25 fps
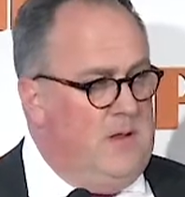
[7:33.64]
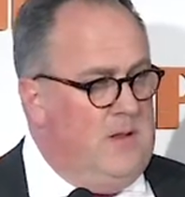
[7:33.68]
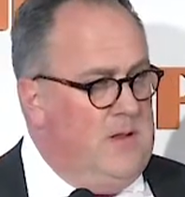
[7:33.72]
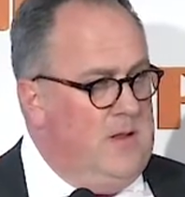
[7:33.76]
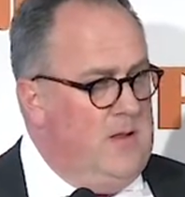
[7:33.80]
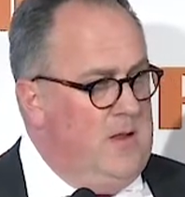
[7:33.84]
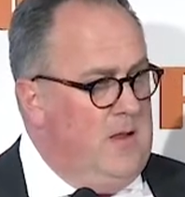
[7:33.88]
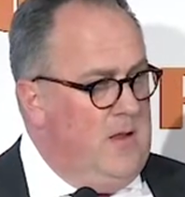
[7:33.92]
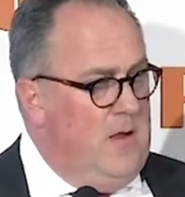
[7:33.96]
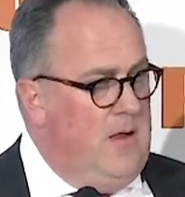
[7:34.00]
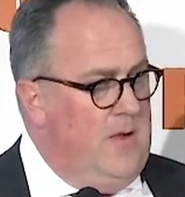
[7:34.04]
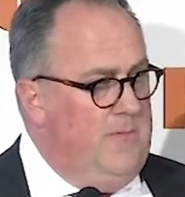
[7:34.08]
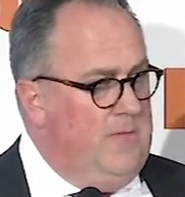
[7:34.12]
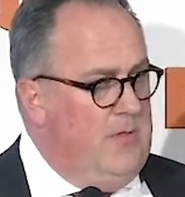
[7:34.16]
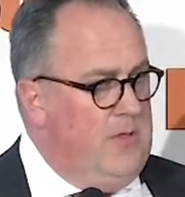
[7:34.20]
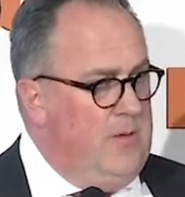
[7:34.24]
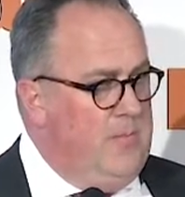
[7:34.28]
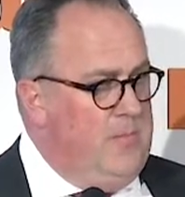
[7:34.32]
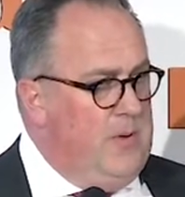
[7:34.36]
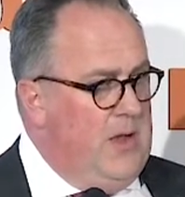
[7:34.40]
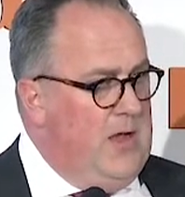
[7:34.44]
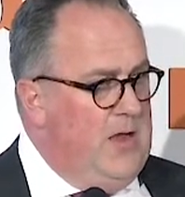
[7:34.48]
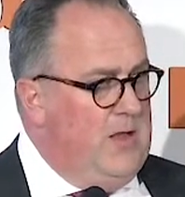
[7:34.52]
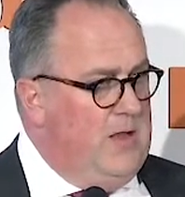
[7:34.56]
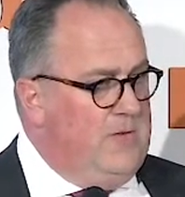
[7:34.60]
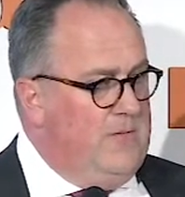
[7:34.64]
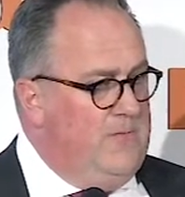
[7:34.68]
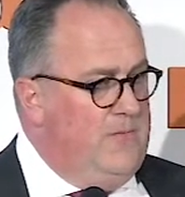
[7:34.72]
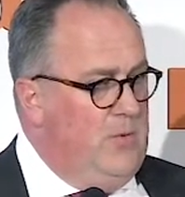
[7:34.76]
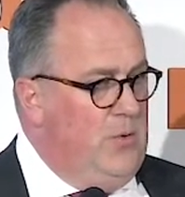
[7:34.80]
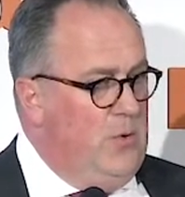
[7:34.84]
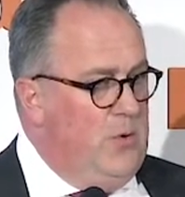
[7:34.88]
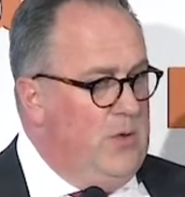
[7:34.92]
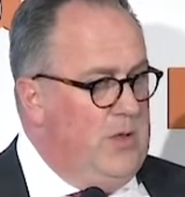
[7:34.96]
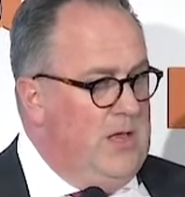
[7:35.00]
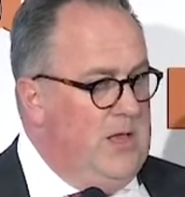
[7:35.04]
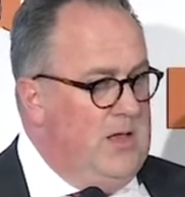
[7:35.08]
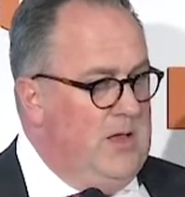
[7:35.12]
over the past 4
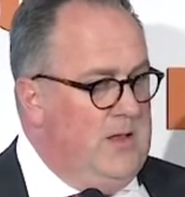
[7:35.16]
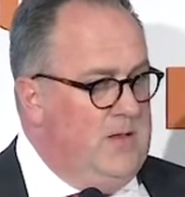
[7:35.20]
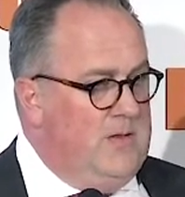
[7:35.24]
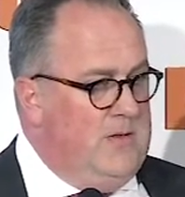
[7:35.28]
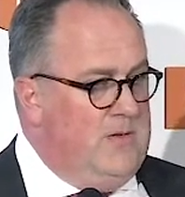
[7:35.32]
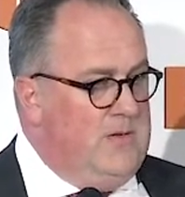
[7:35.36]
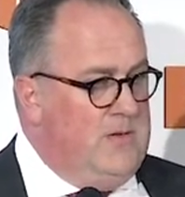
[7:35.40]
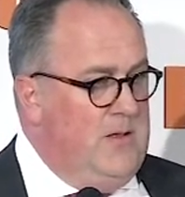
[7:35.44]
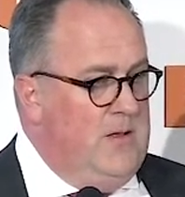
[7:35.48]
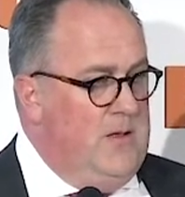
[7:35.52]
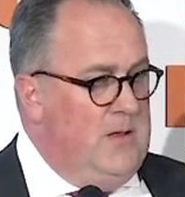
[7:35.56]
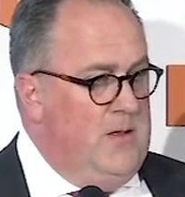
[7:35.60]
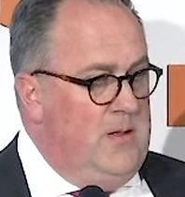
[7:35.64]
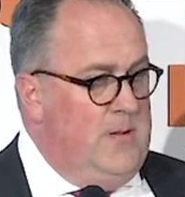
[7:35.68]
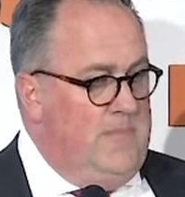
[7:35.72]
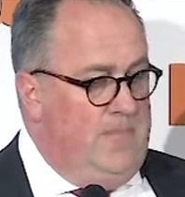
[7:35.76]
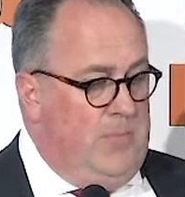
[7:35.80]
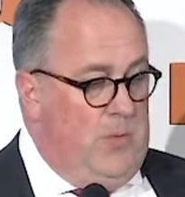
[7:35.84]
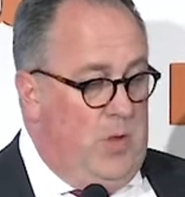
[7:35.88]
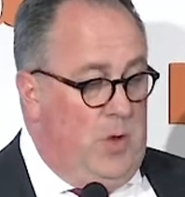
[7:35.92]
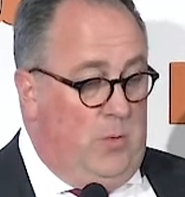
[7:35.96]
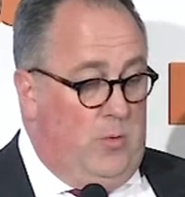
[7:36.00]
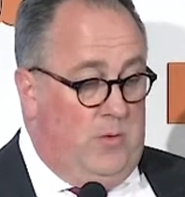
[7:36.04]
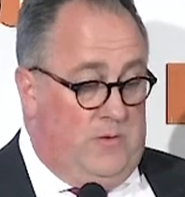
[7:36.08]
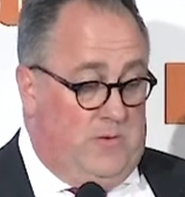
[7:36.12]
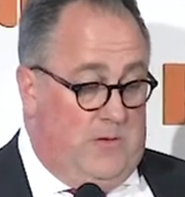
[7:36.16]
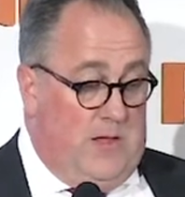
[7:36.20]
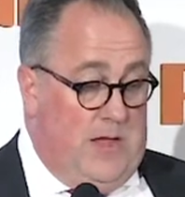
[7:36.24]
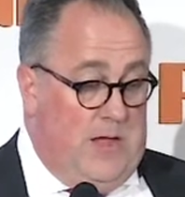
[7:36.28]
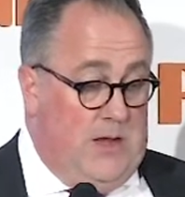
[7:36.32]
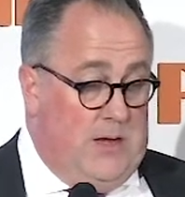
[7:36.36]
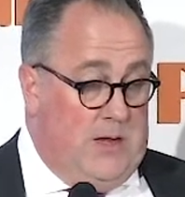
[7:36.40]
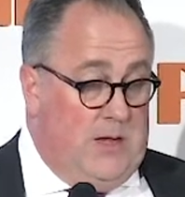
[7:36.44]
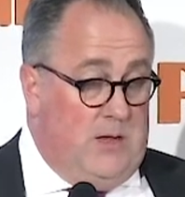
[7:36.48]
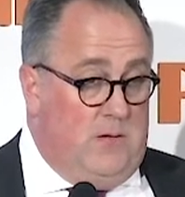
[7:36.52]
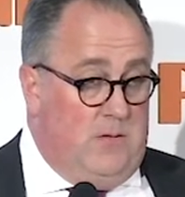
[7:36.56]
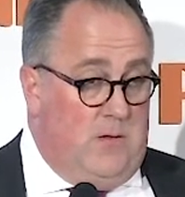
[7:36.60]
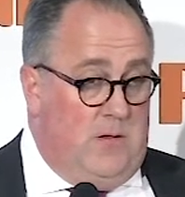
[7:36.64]
years.
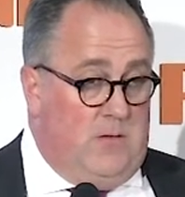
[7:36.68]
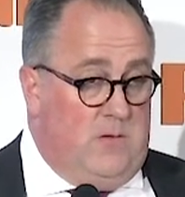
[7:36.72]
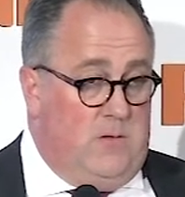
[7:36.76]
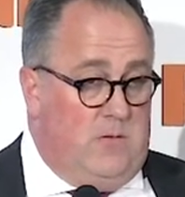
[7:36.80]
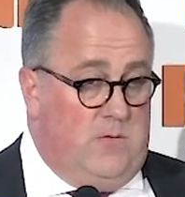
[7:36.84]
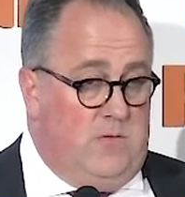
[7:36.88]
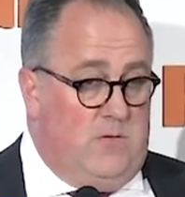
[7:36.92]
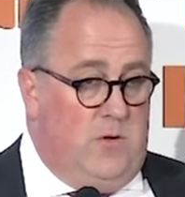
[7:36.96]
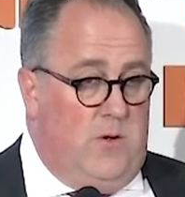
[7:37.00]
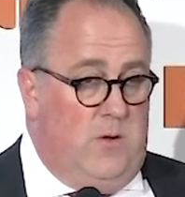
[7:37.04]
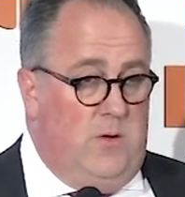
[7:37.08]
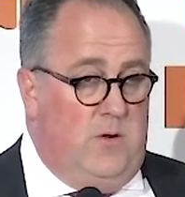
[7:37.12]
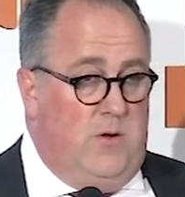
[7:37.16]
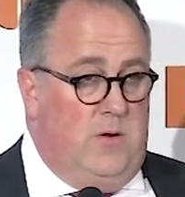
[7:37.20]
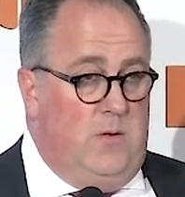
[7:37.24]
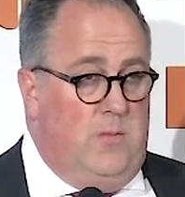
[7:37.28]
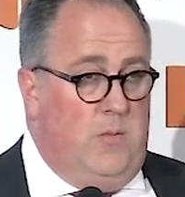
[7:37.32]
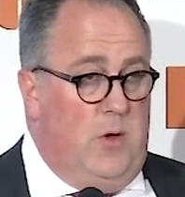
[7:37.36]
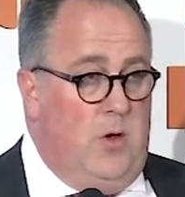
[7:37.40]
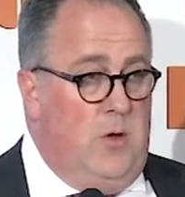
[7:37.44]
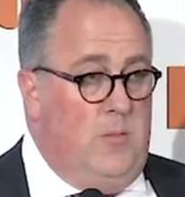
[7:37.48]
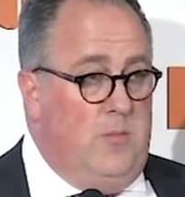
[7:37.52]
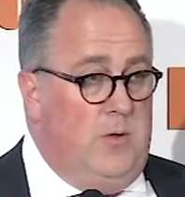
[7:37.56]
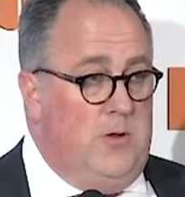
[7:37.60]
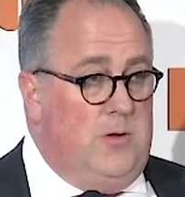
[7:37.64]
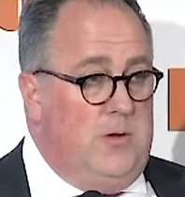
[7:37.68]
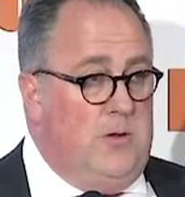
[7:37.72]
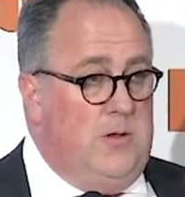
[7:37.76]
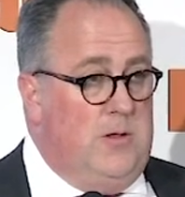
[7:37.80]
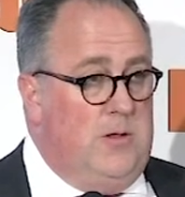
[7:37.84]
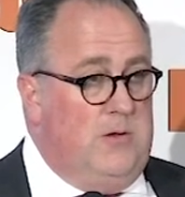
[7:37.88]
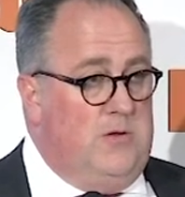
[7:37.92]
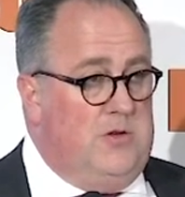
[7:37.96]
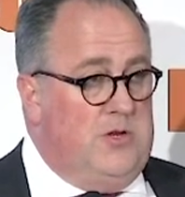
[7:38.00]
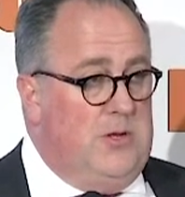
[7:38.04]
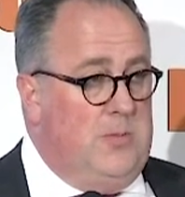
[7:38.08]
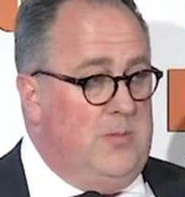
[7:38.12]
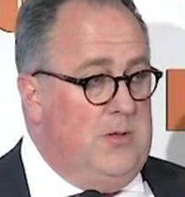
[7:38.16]
Notwithstanding, as I'll show you in a moment,
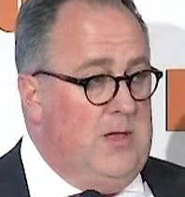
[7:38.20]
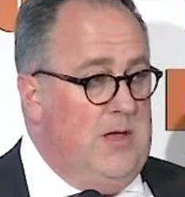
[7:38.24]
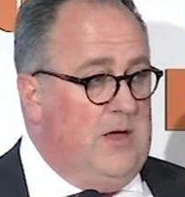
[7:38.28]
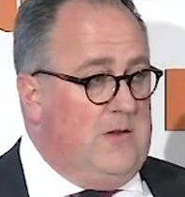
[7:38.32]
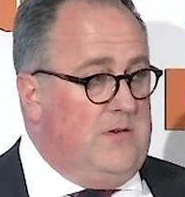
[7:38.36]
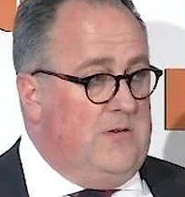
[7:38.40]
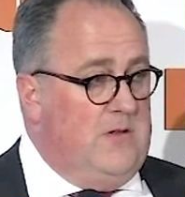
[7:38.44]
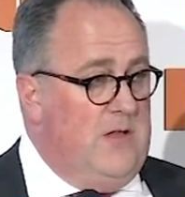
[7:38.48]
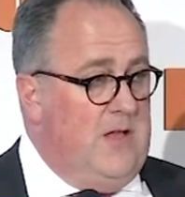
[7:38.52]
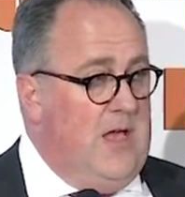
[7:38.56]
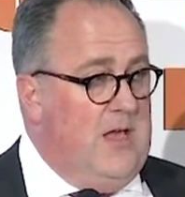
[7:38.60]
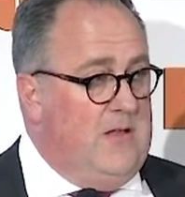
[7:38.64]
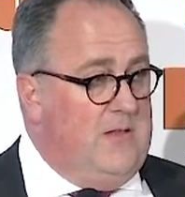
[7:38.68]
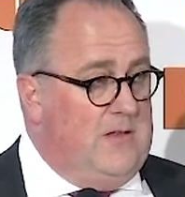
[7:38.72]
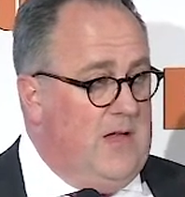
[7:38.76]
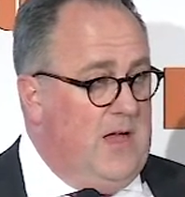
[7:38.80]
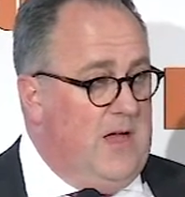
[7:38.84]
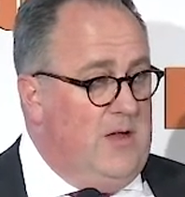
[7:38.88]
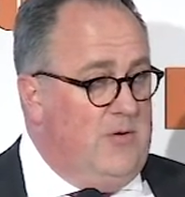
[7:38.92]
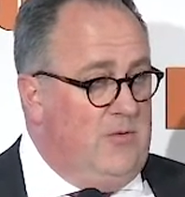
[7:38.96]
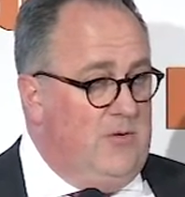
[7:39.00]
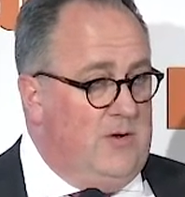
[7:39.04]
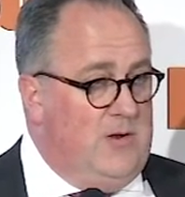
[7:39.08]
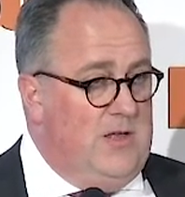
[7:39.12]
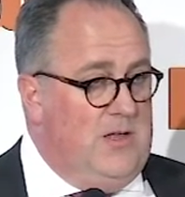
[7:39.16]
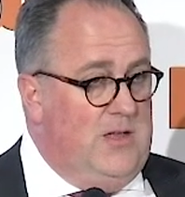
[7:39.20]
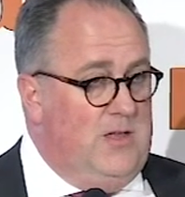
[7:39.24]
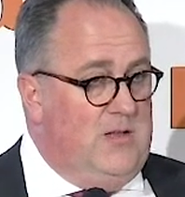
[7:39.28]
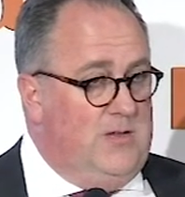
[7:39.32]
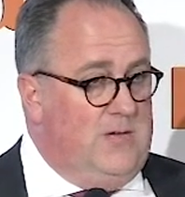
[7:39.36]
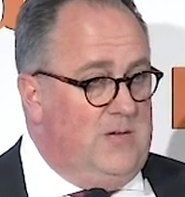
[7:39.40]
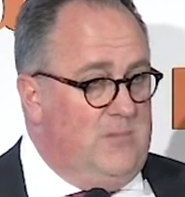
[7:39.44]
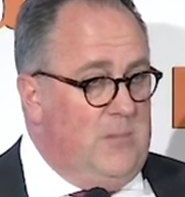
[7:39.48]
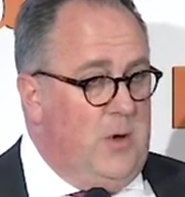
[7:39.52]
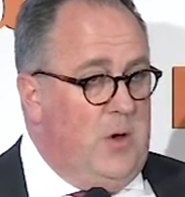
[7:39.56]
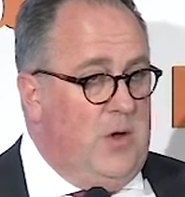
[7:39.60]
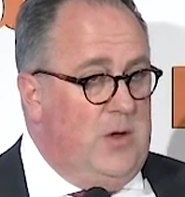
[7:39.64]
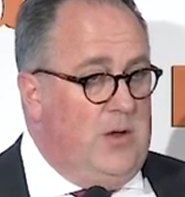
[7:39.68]
Tshipi actually has 100 years of
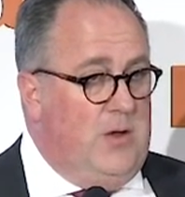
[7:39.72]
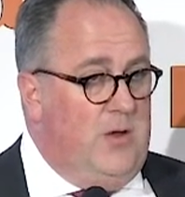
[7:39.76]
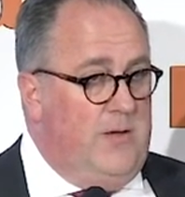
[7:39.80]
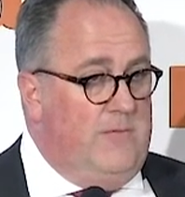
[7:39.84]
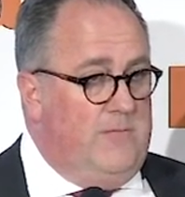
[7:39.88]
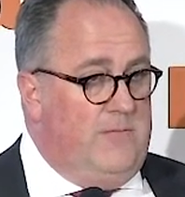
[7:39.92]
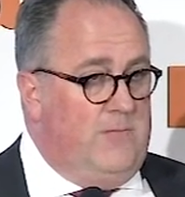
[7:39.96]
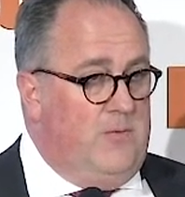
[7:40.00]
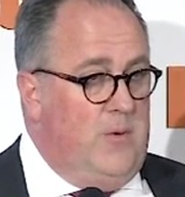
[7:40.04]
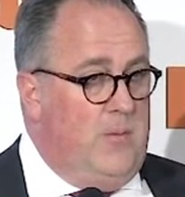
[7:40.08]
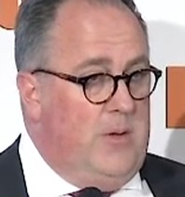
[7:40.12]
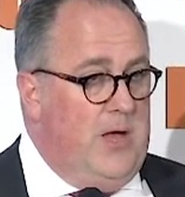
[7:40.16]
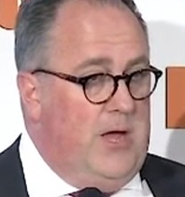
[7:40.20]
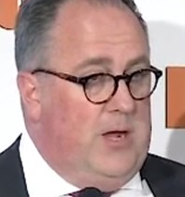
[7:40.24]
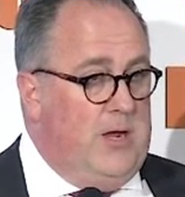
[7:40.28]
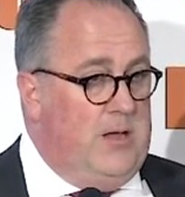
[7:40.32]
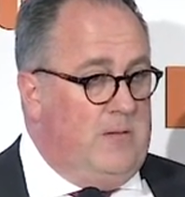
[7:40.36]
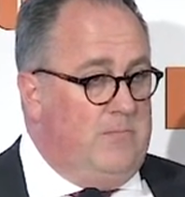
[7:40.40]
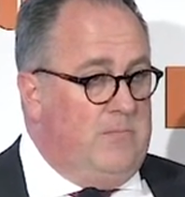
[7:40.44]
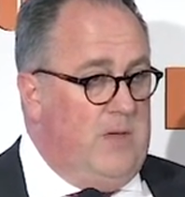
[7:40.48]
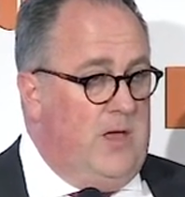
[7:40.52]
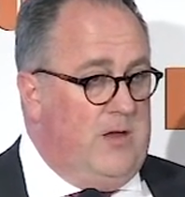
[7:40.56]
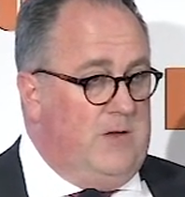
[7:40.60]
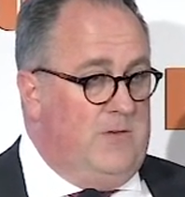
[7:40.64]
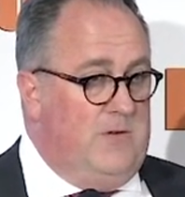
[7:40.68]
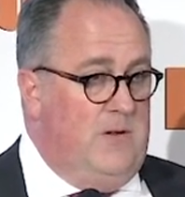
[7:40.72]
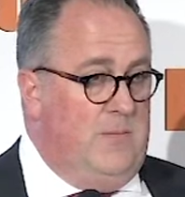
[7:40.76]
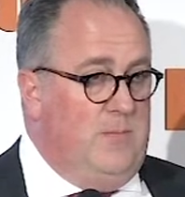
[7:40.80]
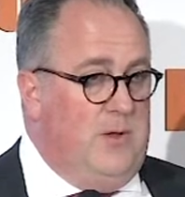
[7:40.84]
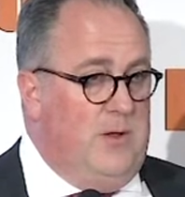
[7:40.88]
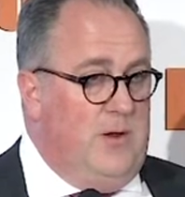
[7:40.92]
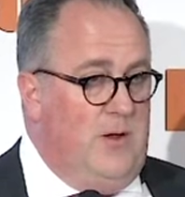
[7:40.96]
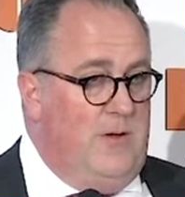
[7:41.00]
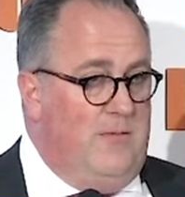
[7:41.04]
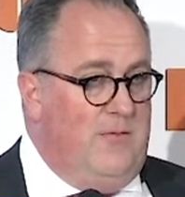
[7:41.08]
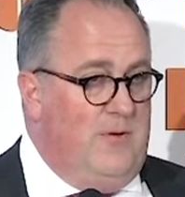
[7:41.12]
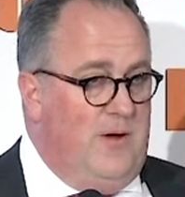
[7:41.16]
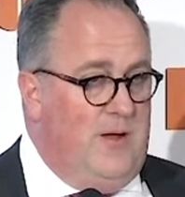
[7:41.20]
mine life remaining, actually a bit
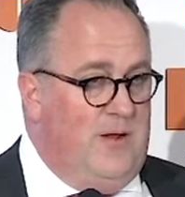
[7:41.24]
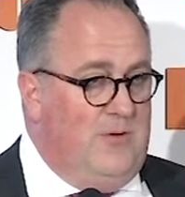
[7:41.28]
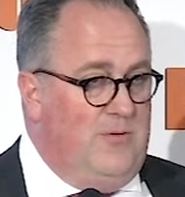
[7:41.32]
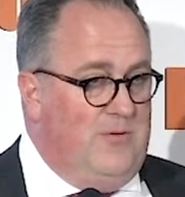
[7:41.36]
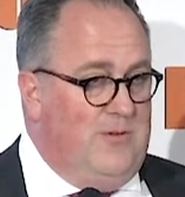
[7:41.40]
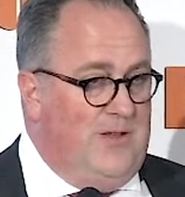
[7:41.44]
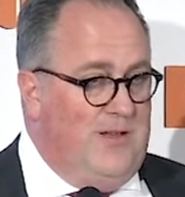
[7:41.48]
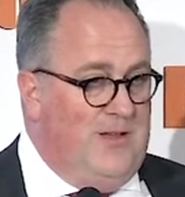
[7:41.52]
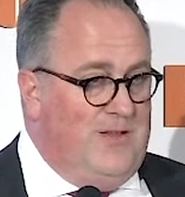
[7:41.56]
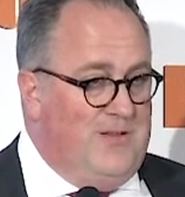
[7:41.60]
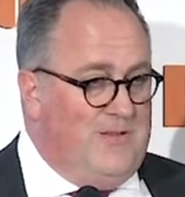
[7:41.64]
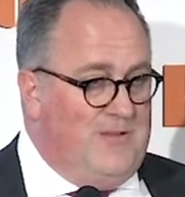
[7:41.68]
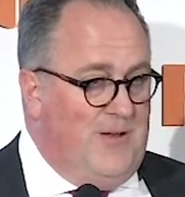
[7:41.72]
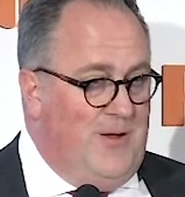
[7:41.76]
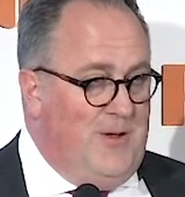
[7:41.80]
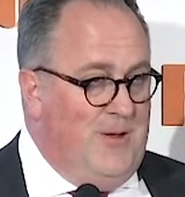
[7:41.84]
over 100 years. So